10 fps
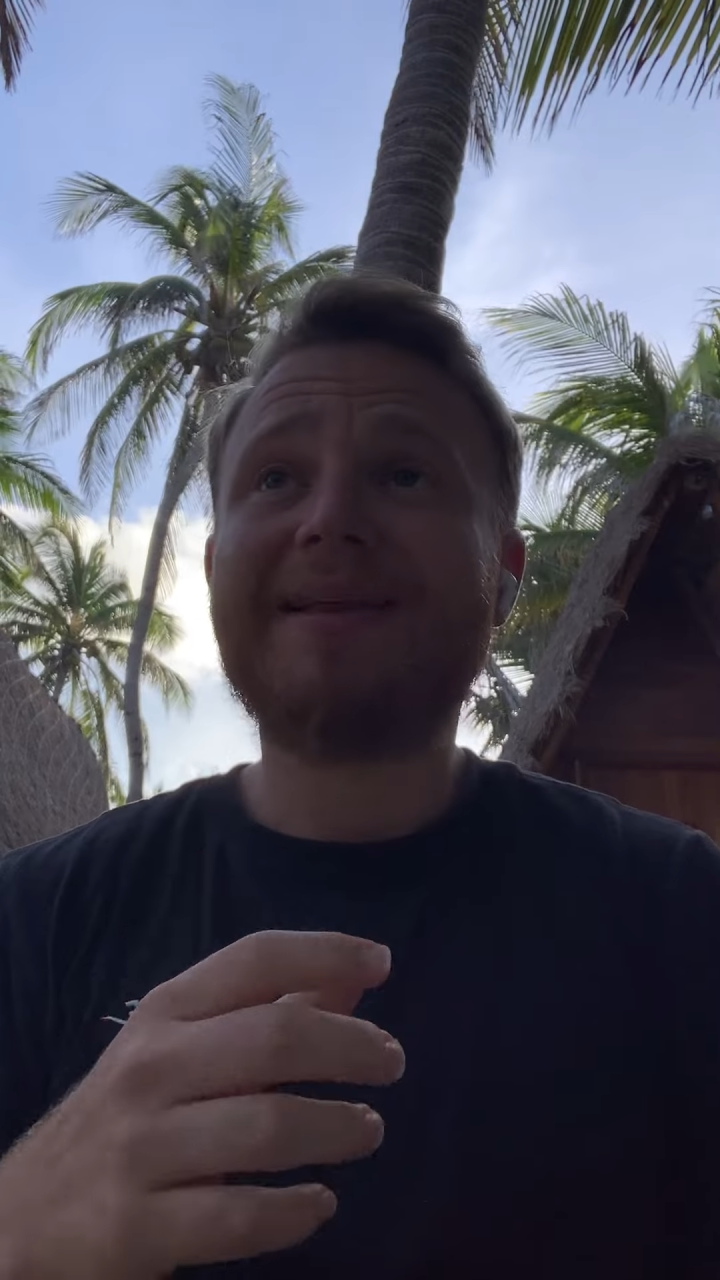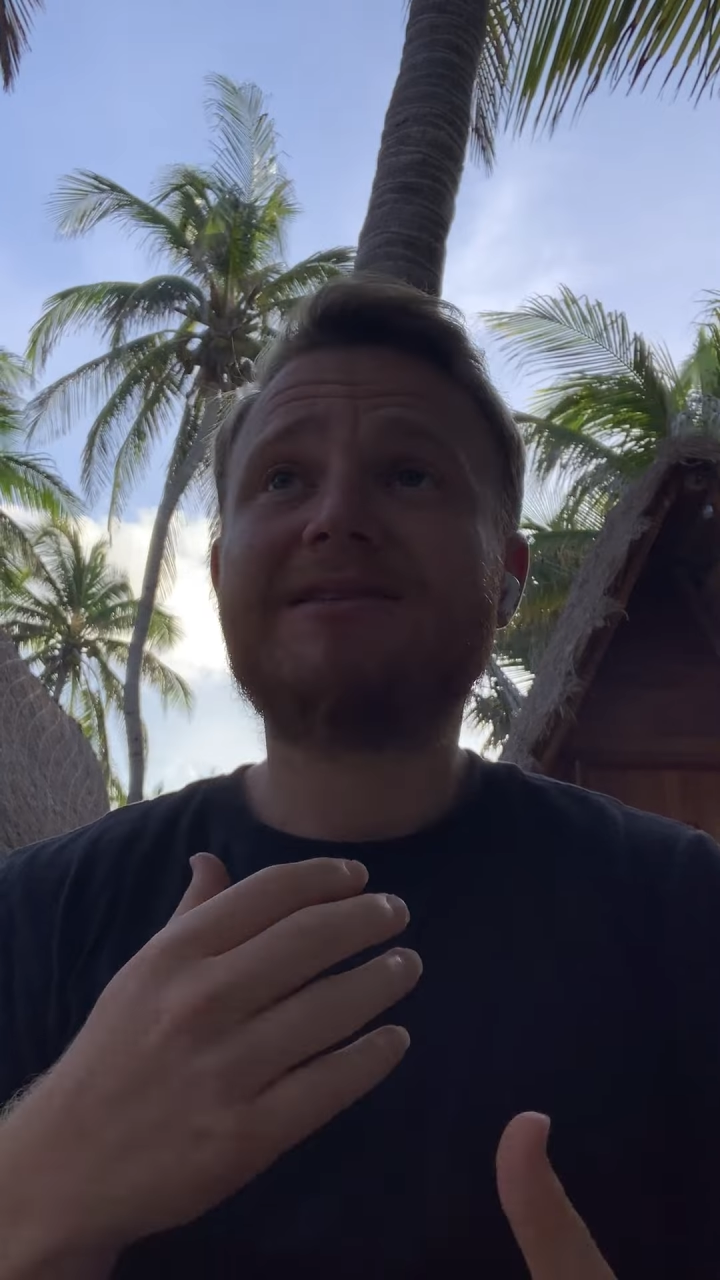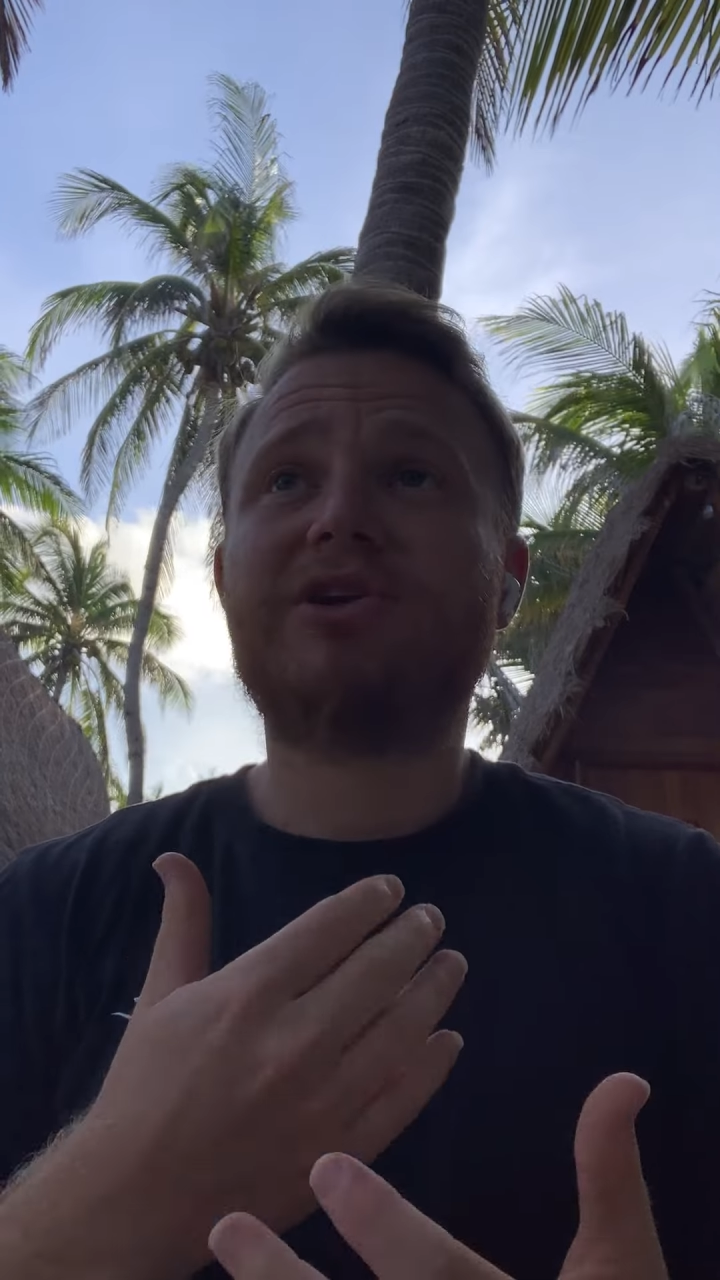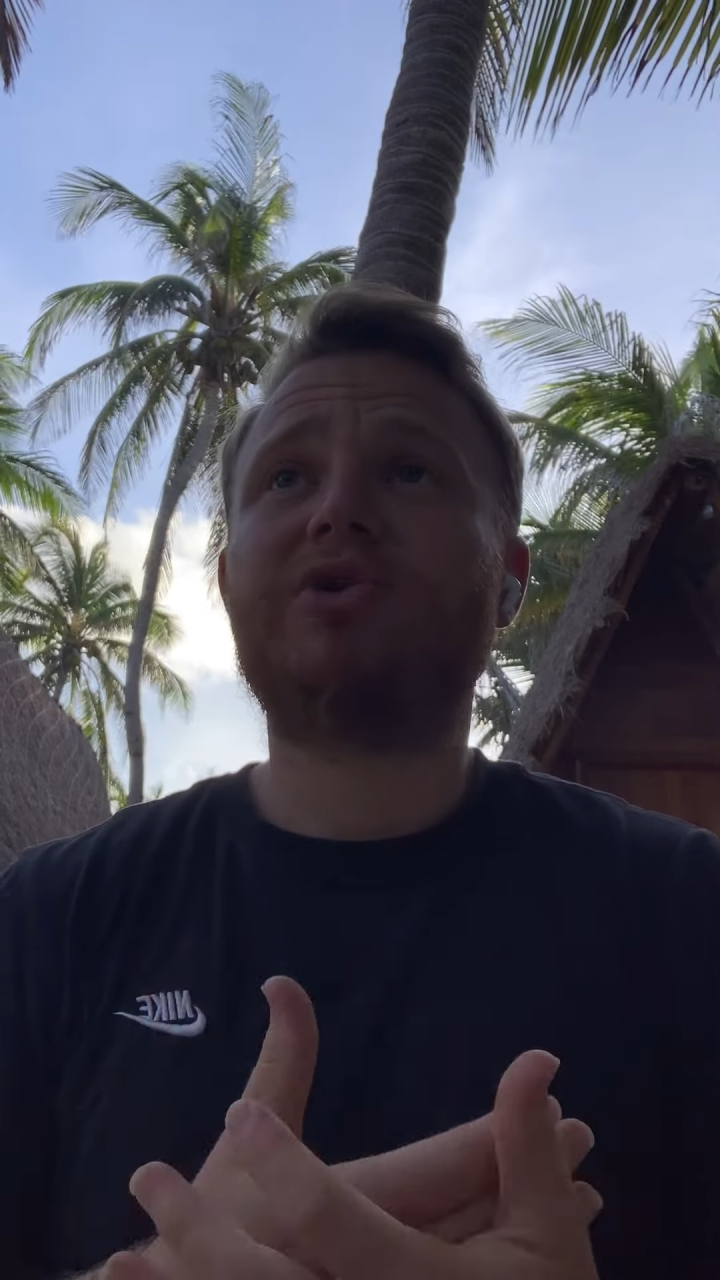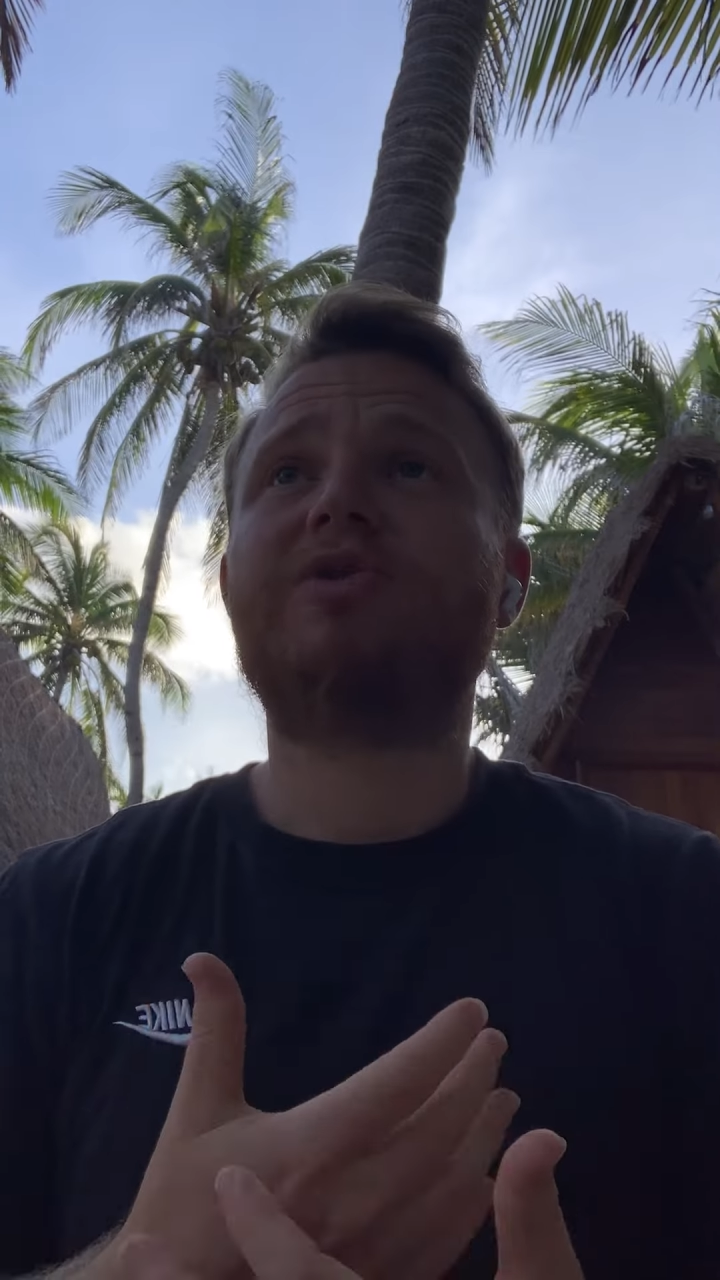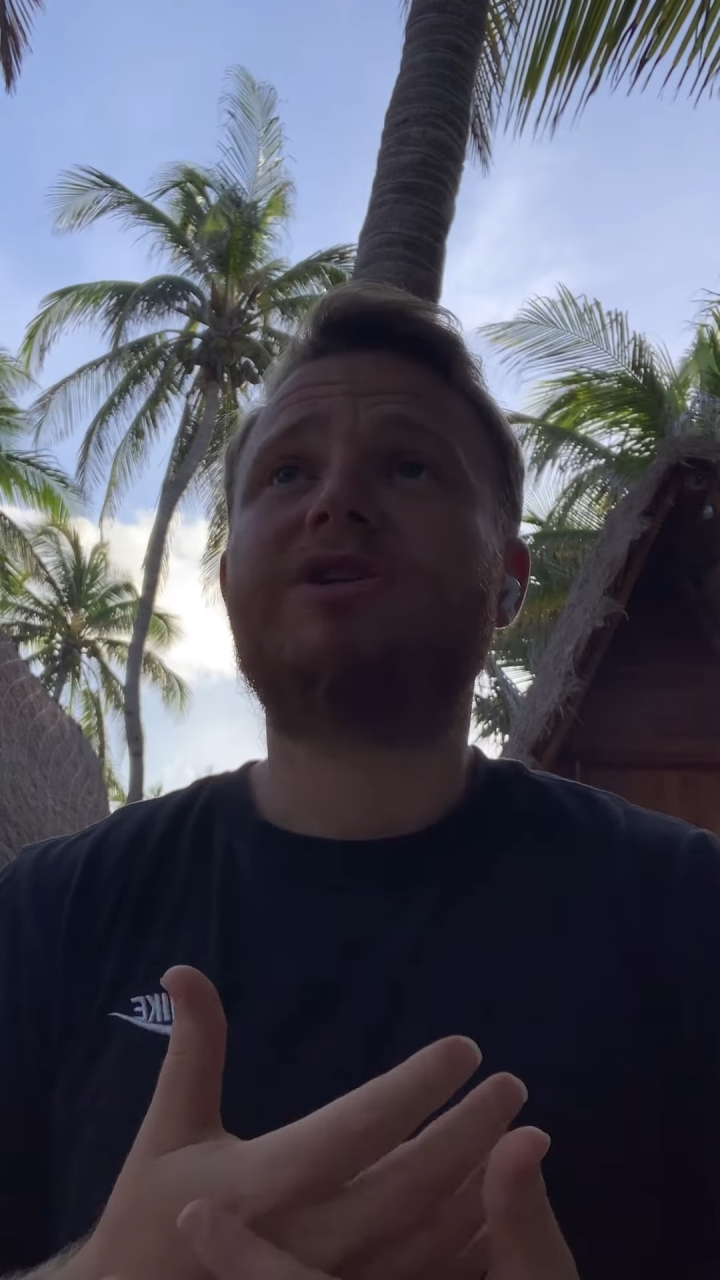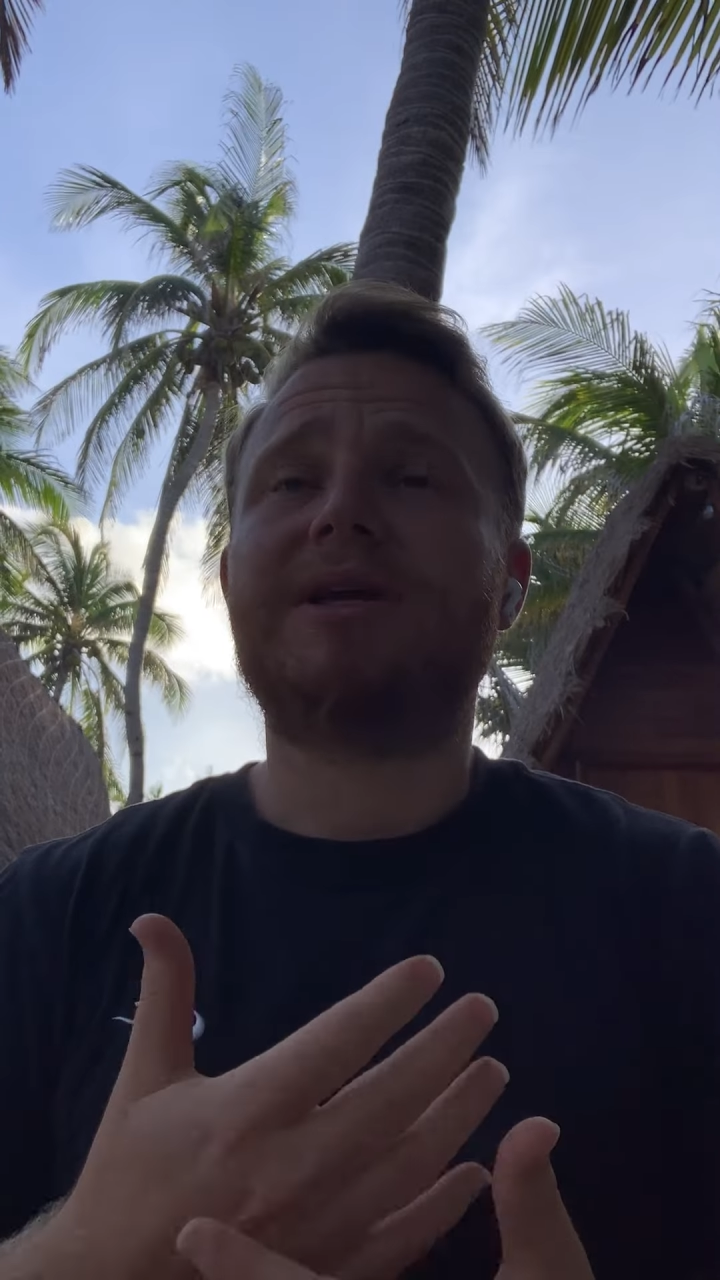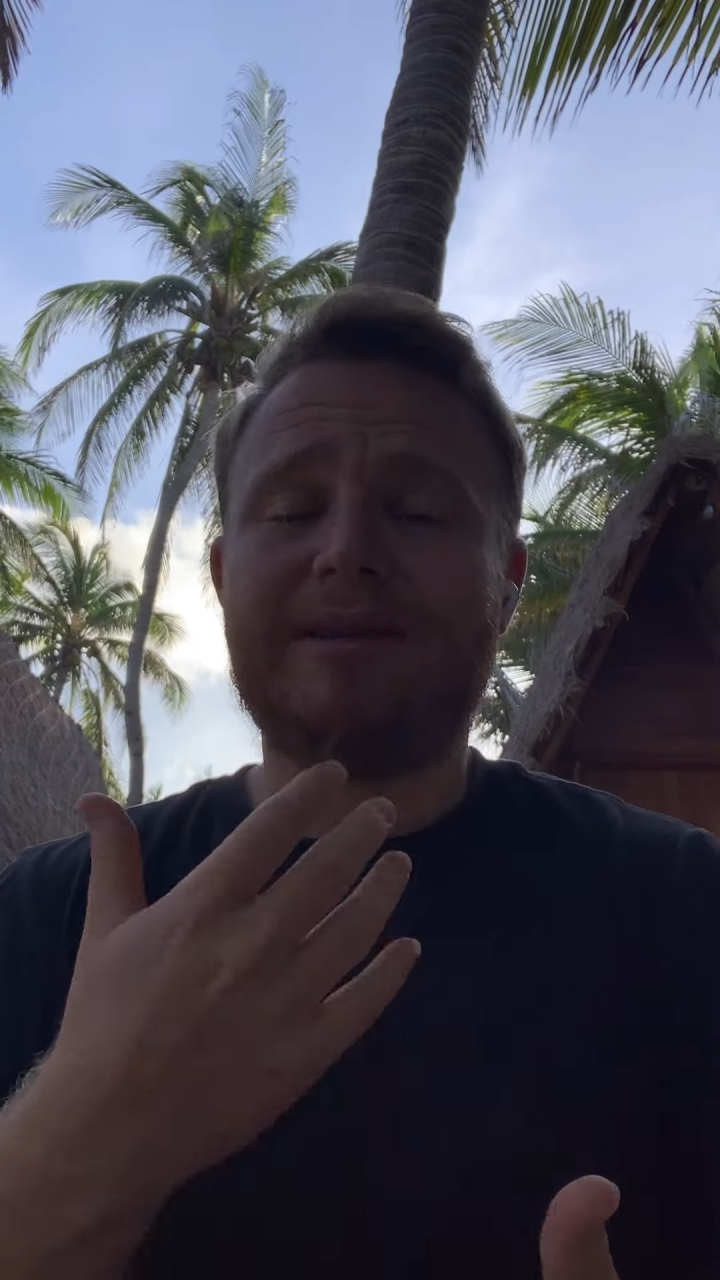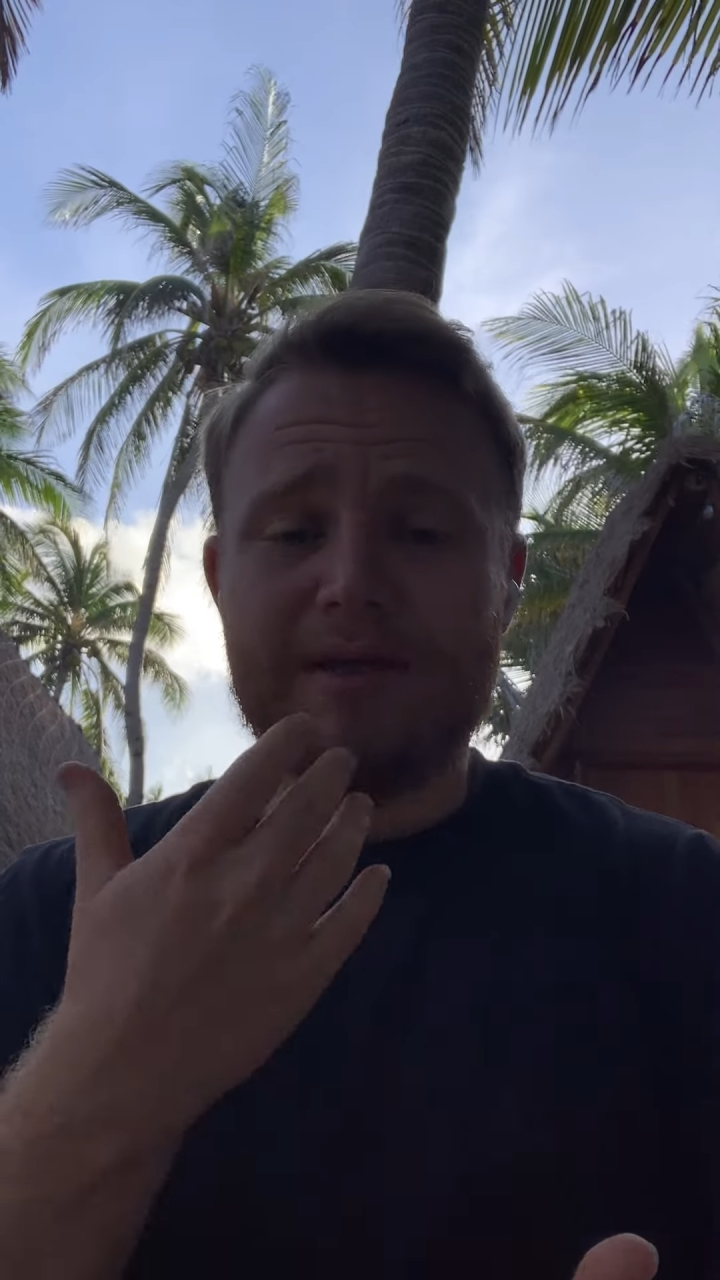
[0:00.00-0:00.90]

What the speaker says: That's a huge thing,